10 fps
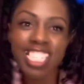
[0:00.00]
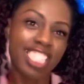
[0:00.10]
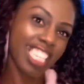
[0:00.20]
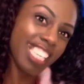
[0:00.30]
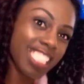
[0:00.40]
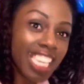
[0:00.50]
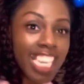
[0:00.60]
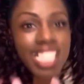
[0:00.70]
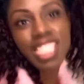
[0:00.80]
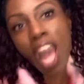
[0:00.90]
your kids and
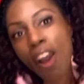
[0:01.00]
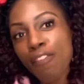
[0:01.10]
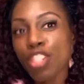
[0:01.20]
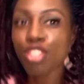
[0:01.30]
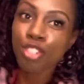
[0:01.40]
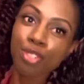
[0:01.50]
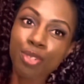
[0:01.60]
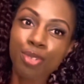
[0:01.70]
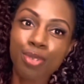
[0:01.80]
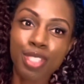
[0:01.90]
kick off your
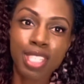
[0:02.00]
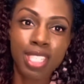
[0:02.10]
shoes.